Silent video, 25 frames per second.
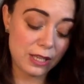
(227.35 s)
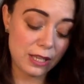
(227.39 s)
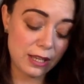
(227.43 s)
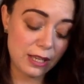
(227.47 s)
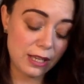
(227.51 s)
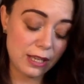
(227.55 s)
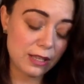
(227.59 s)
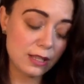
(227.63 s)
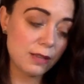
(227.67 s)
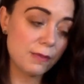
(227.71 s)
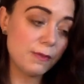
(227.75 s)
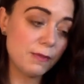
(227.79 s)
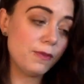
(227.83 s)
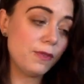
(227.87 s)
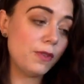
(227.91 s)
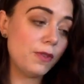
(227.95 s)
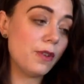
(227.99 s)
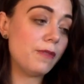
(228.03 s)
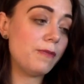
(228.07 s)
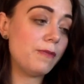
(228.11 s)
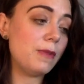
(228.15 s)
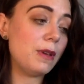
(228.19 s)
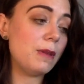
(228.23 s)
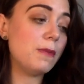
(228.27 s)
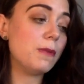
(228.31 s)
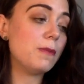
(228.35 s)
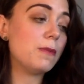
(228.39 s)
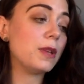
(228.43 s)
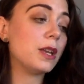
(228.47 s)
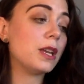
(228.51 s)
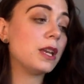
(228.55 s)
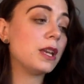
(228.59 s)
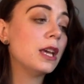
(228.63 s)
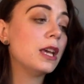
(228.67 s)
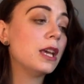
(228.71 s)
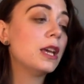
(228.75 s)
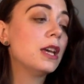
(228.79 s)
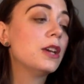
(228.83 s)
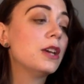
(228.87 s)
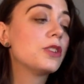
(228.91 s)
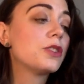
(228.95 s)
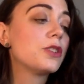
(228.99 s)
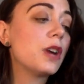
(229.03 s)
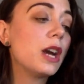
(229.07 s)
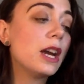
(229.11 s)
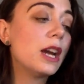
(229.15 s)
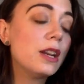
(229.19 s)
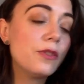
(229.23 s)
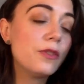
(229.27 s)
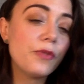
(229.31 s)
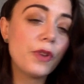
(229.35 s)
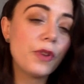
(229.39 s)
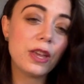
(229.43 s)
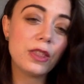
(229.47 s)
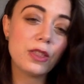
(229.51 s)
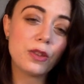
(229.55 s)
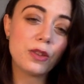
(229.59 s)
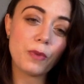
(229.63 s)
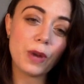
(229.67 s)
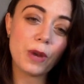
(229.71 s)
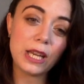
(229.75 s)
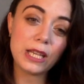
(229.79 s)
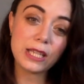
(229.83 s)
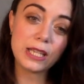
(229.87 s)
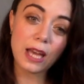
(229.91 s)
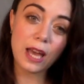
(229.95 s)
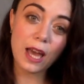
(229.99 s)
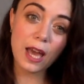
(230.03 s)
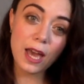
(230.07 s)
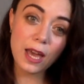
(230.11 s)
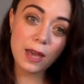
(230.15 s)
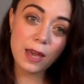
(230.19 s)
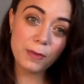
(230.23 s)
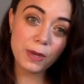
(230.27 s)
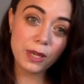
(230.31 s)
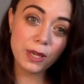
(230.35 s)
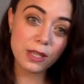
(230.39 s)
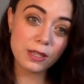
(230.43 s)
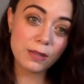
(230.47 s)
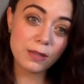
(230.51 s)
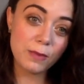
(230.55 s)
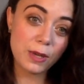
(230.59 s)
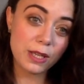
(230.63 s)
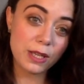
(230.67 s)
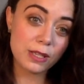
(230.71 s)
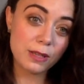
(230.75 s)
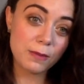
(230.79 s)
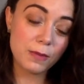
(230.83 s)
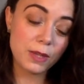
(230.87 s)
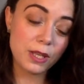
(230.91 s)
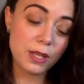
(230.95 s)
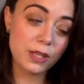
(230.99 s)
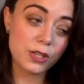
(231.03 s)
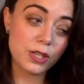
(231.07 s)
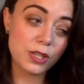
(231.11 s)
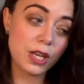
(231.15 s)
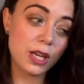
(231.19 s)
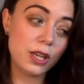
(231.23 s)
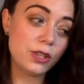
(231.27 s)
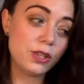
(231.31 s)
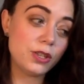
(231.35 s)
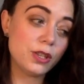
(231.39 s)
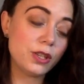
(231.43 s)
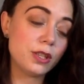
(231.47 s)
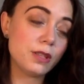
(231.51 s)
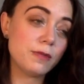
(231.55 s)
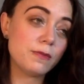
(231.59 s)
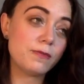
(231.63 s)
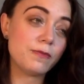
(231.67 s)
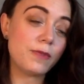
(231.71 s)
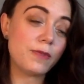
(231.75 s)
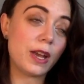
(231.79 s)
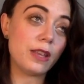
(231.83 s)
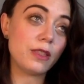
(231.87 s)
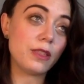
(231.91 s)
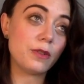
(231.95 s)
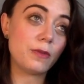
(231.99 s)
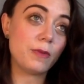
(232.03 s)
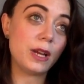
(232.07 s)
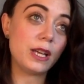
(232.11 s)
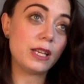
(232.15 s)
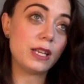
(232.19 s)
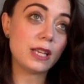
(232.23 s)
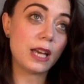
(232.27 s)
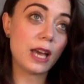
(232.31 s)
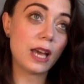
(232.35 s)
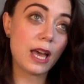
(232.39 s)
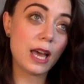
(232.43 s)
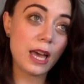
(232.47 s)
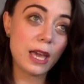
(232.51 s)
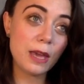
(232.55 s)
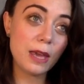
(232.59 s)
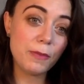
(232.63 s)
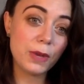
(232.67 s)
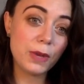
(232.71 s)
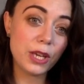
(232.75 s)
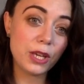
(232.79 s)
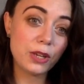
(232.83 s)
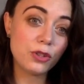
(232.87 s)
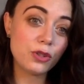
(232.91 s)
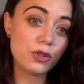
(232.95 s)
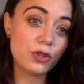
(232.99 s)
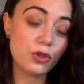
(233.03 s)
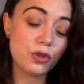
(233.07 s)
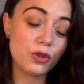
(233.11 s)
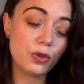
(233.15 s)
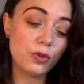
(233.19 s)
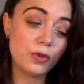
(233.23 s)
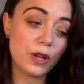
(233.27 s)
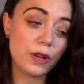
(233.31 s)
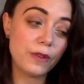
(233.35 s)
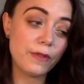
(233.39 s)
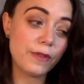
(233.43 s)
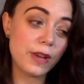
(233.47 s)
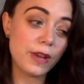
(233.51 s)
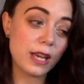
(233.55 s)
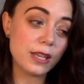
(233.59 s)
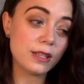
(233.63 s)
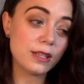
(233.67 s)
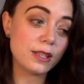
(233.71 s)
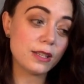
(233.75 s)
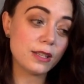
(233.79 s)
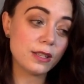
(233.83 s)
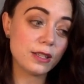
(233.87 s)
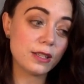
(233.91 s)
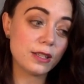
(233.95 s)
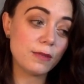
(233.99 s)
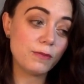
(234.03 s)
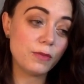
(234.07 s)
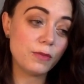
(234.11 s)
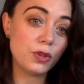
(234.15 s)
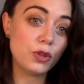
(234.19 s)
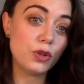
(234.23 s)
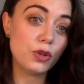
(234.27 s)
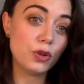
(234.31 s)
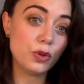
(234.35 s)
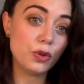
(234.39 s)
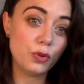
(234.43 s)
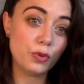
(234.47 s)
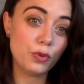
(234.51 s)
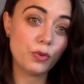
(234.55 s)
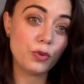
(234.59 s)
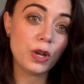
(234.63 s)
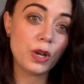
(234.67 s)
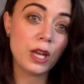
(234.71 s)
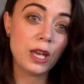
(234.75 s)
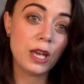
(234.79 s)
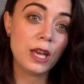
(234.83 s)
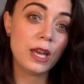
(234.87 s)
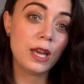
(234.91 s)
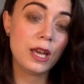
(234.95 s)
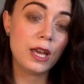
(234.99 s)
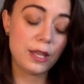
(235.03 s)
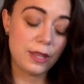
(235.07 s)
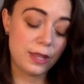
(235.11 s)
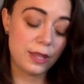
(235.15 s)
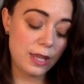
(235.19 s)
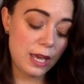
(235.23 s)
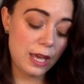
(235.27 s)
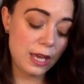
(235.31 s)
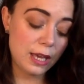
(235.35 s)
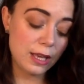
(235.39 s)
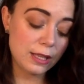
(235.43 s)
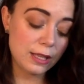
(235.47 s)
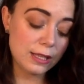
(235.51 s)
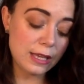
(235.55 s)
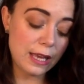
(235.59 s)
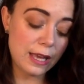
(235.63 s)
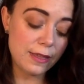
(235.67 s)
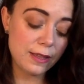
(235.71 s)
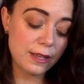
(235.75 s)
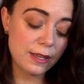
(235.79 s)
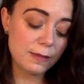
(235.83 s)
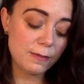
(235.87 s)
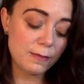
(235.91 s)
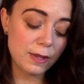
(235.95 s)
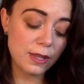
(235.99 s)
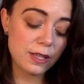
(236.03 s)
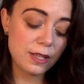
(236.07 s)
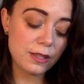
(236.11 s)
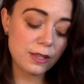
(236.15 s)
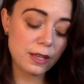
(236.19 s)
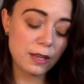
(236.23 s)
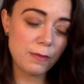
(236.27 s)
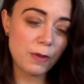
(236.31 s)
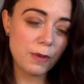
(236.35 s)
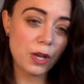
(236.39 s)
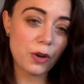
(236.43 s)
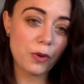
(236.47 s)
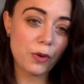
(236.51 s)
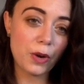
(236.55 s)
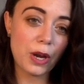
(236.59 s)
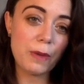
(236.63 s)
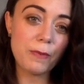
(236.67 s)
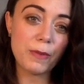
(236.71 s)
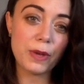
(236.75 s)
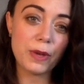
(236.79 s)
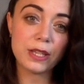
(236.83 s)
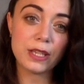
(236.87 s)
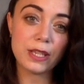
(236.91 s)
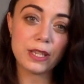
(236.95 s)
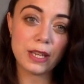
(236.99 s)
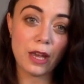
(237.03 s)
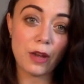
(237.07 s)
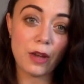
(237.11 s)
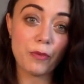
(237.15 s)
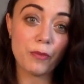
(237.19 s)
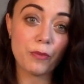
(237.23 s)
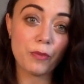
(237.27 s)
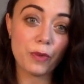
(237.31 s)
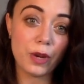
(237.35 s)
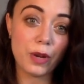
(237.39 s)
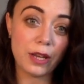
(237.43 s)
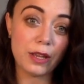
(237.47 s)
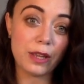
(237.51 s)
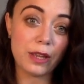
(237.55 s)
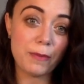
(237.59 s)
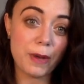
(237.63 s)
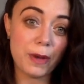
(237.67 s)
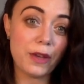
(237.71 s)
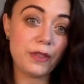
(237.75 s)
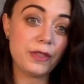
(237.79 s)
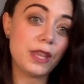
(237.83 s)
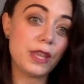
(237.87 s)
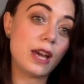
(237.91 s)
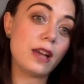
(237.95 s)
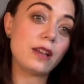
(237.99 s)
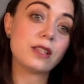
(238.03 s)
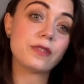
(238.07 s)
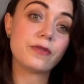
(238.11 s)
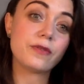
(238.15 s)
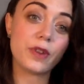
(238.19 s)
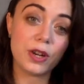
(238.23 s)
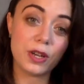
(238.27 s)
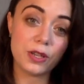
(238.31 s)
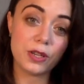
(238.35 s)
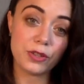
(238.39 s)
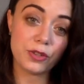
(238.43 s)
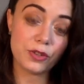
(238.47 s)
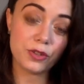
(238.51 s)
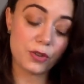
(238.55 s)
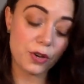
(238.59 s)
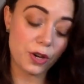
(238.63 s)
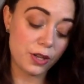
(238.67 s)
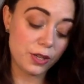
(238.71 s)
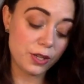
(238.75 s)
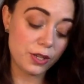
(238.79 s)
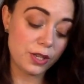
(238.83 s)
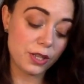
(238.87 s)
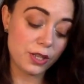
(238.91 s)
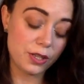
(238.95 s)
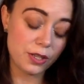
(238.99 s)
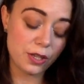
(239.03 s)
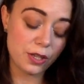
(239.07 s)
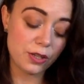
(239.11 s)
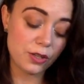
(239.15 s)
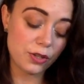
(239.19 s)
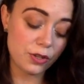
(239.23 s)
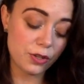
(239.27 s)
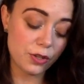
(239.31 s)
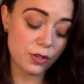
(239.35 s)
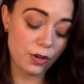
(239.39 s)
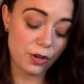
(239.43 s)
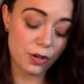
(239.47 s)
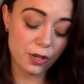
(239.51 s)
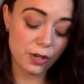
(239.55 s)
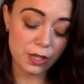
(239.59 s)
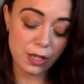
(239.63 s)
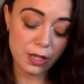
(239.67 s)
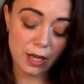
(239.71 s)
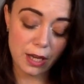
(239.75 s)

I think some of you have maybe been trying to find the right timing to make some of these changes, find the right timing to invest in some new things, and this month is going to be a great month to get real about that as far as astrology is concerned.